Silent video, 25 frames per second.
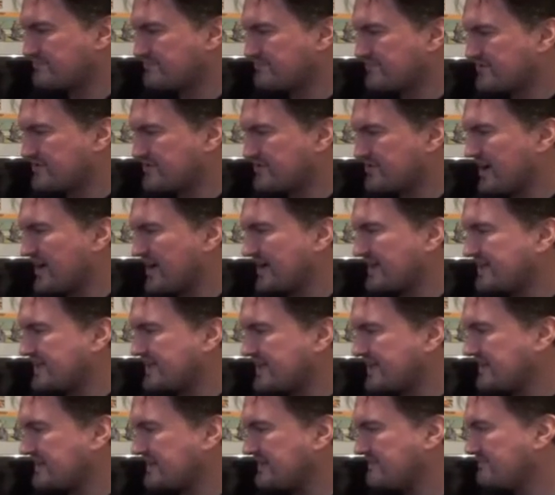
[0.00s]

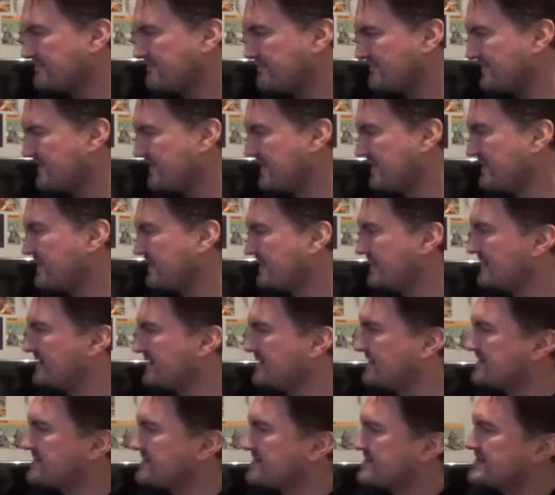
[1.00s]
shiny,
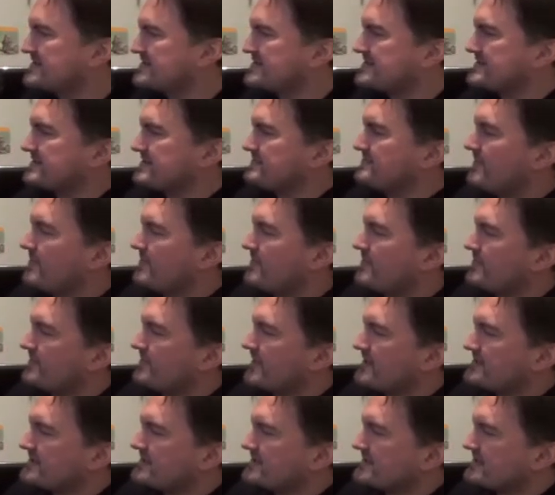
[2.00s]

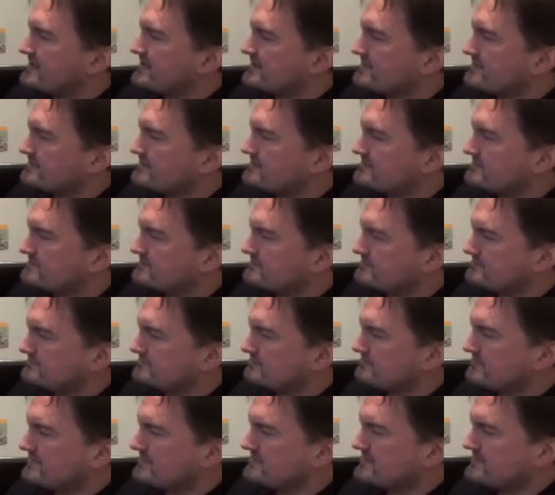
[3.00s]
synthetic
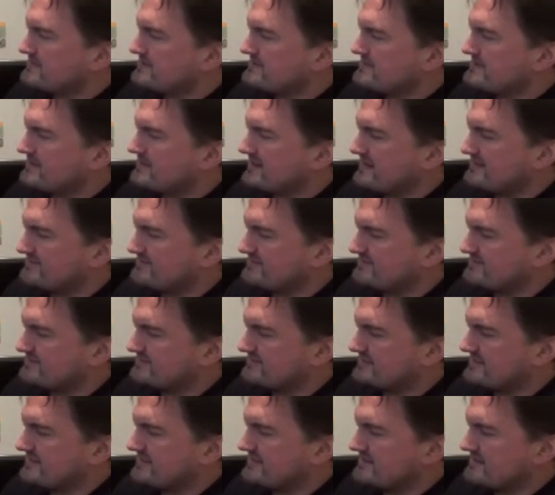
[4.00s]
premise.
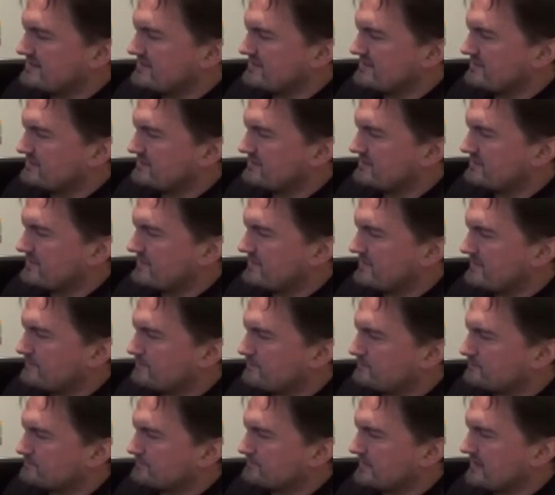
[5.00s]
Anyway, that.
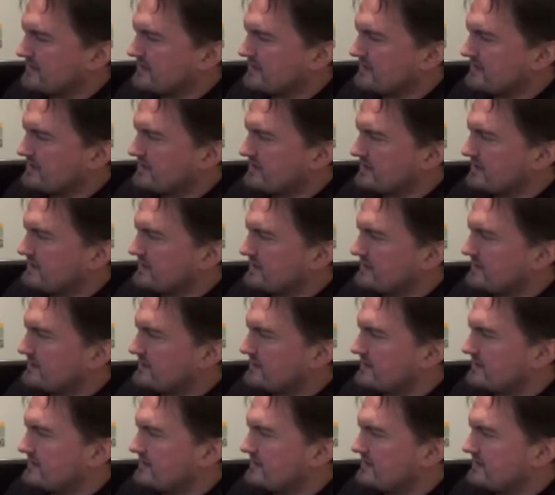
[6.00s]

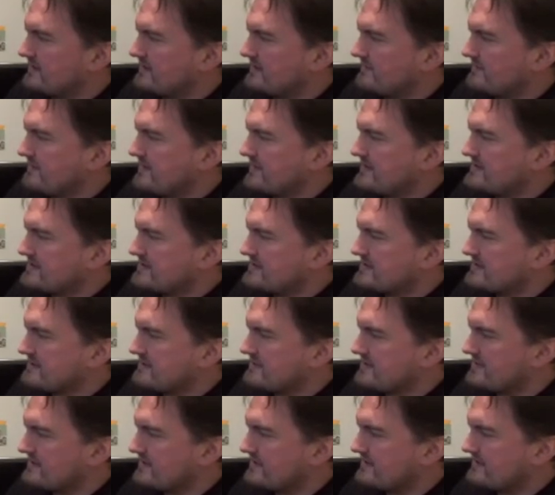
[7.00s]
And her face is
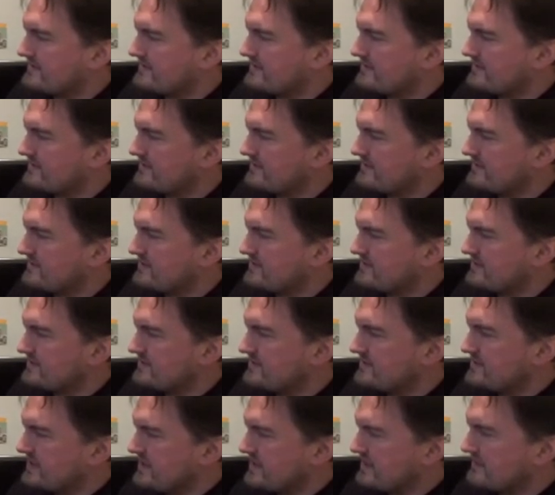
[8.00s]
coming off.
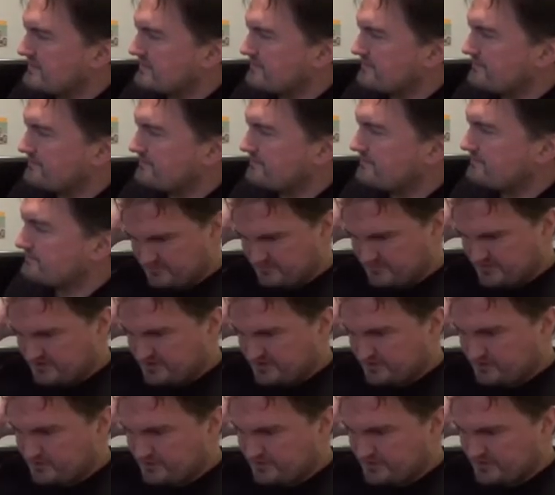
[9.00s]
Shit. Brand
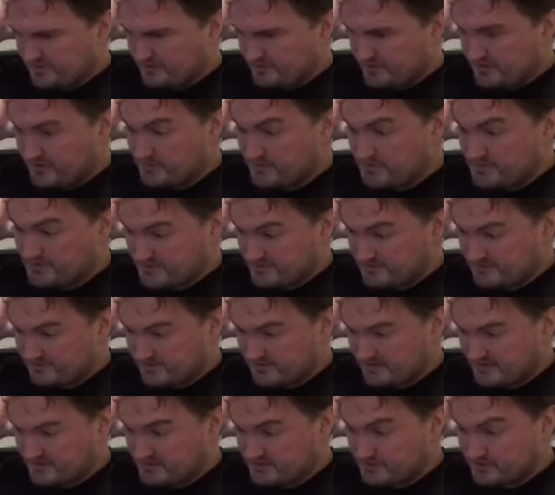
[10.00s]
new audio commentary
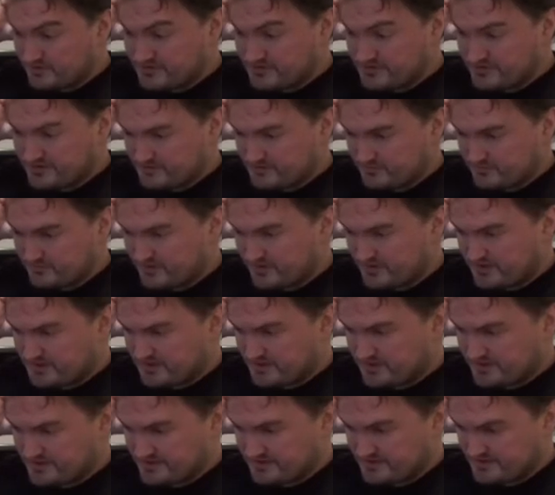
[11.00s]
by Brian
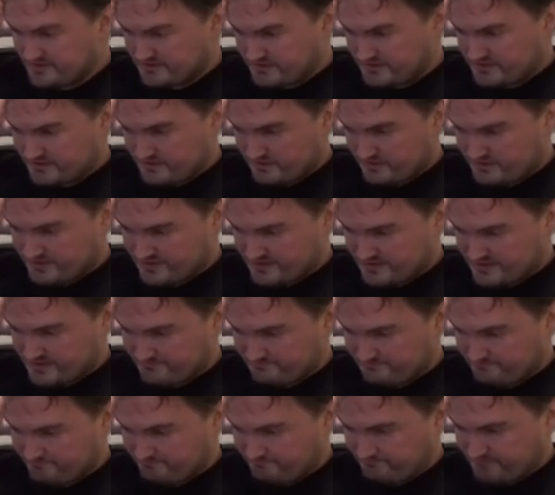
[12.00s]
Usner, the director.
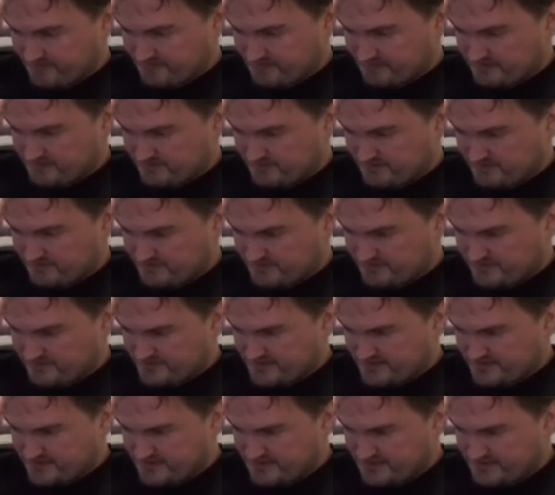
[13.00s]
Governor of
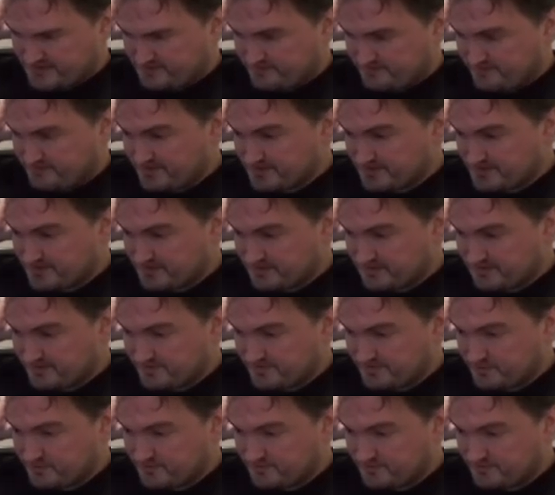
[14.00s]
Society, a brand new
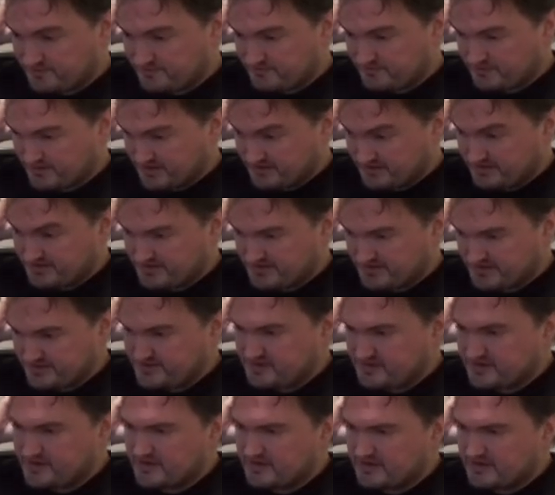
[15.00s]
interview with Brian Usner.